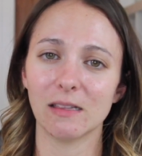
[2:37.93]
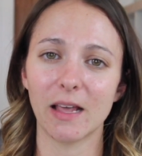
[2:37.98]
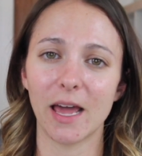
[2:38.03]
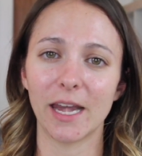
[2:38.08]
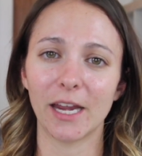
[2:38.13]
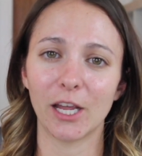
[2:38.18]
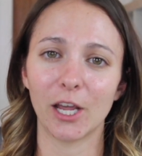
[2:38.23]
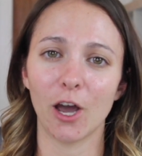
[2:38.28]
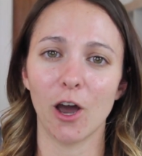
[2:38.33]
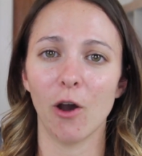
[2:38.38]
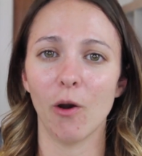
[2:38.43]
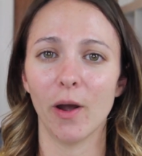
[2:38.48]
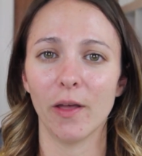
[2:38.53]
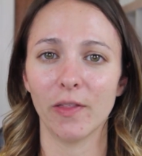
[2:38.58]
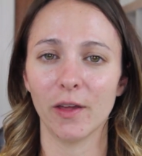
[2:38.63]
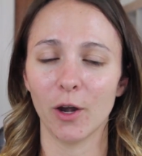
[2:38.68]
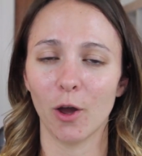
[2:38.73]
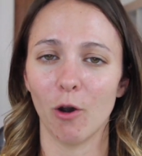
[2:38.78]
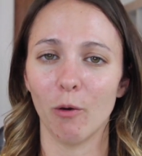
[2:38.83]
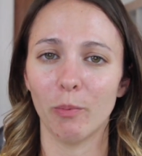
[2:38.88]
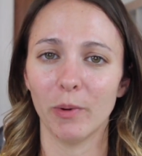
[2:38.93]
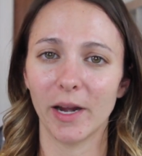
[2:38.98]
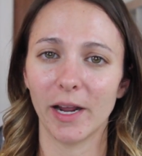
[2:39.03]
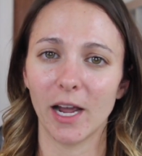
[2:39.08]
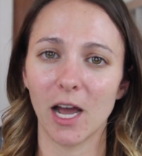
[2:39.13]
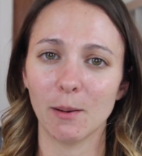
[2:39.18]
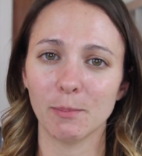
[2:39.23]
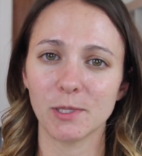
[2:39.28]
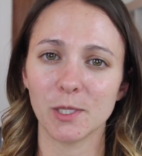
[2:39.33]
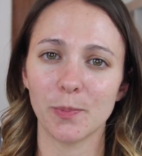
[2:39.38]
letting go, and then
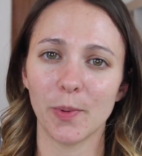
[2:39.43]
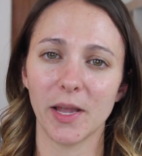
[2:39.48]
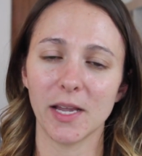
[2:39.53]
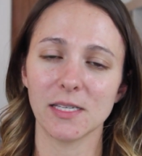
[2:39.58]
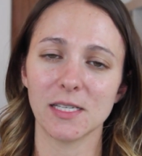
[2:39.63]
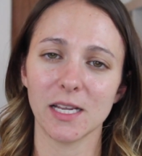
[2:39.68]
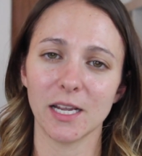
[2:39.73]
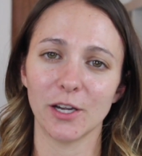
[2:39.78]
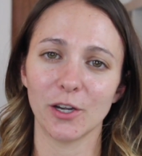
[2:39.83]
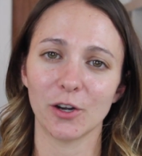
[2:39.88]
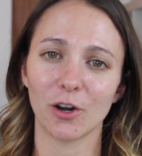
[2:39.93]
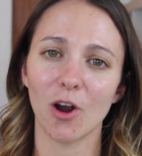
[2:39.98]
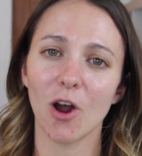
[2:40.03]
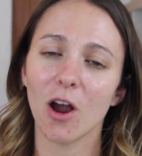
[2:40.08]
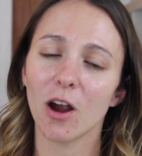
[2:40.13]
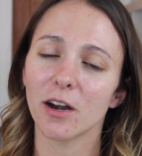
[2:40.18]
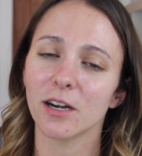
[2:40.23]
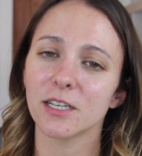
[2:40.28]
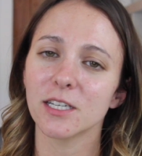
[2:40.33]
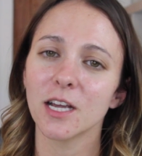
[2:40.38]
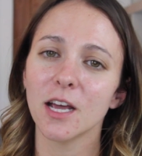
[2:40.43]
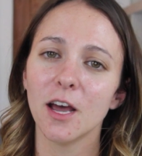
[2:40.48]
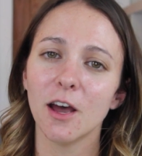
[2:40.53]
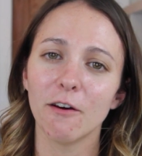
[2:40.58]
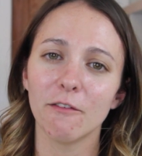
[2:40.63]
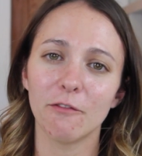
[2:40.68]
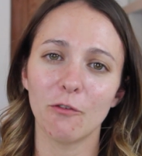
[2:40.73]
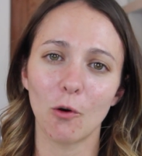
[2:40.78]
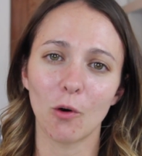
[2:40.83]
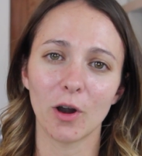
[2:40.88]
opening up space in your heart
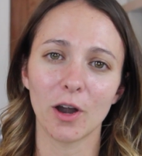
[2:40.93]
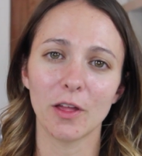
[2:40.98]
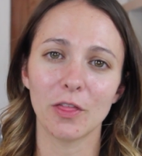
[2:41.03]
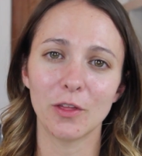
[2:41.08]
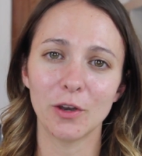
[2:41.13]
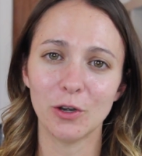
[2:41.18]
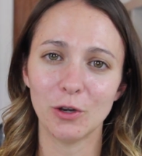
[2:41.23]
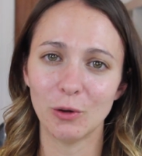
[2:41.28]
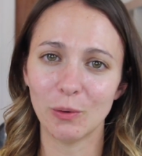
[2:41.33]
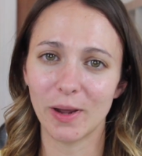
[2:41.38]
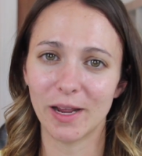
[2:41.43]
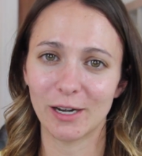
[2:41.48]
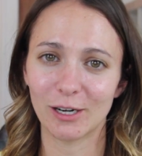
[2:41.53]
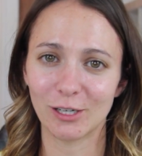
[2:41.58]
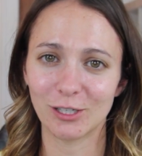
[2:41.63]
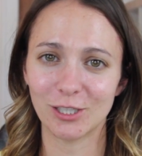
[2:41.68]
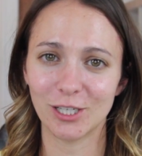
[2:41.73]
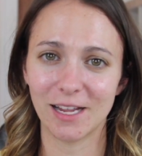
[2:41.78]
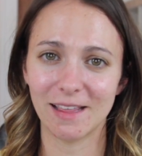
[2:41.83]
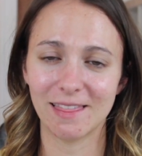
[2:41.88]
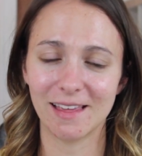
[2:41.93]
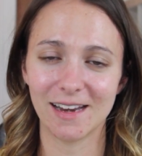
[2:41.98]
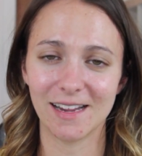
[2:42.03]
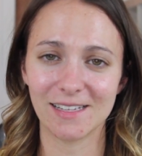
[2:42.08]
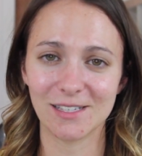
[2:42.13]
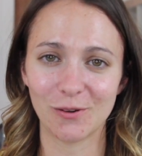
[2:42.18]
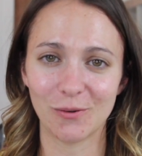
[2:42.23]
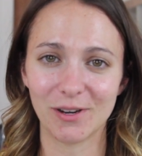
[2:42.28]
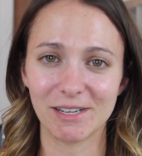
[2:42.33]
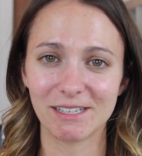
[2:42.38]
for the new energy
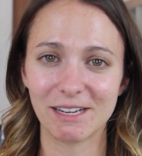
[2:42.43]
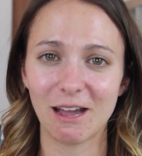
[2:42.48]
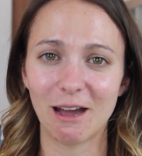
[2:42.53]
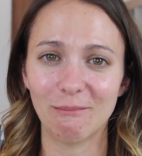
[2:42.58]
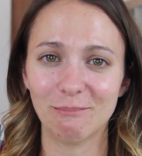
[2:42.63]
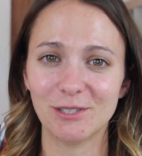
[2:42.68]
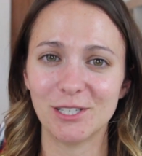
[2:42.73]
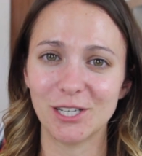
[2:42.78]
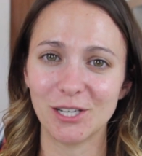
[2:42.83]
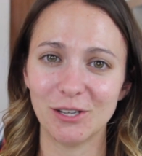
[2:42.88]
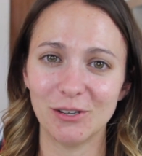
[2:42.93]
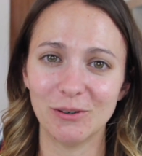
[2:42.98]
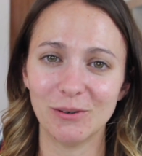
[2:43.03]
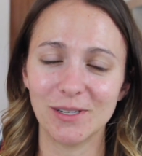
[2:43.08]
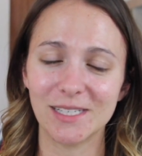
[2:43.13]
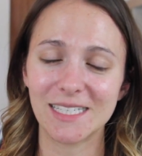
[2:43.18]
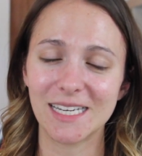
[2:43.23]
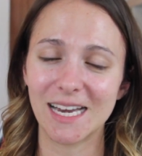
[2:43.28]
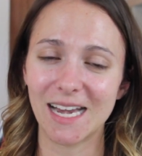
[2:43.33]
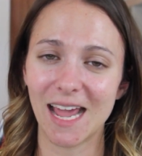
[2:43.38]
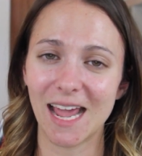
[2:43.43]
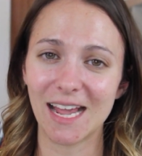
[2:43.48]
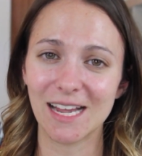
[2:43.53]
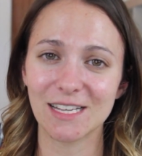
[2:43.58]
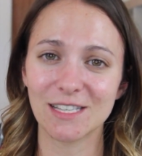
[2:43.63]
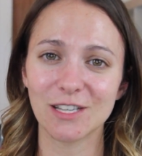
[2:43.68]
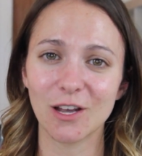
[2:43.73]
that is going to come to you today.